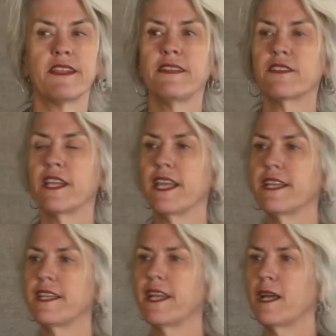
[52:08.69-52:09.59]
They
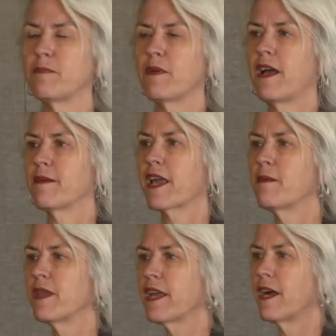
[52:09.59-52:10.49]
ended up
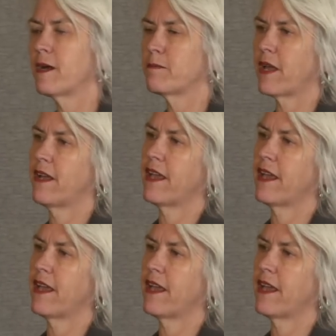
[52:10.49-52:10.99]
coming up,